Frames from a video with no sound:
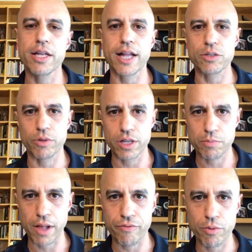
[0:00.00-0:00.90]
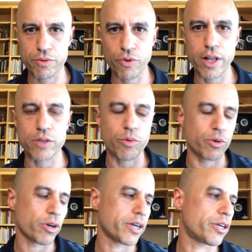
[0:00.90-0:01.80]
And that's what this platform's for. That's what we're
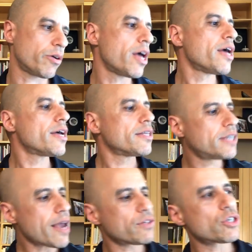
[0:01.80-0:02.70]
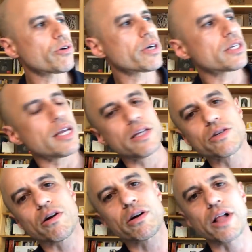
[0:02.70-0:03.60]
trying to do. Dave Stukas in this
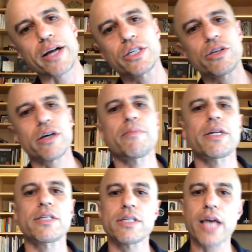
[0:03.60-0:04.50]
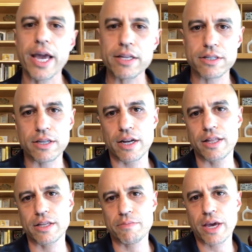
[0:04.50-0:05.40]
article actually talks about a second study
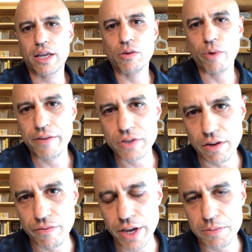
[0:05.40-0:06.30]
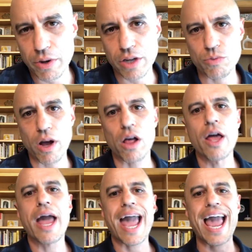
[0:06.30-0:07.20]
that's making the waves on Facebook as well,
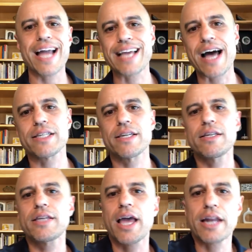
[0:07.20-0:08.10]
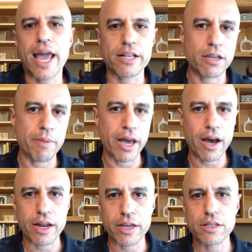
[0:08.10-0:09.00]
antacids and
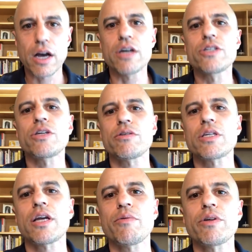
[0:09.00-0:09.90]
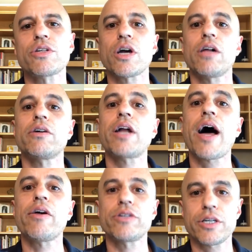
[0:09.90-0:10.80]
antibiotics associated with childhood
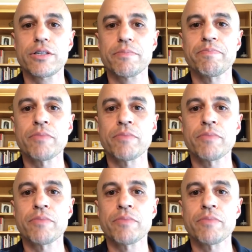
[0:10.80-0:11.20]
allergies.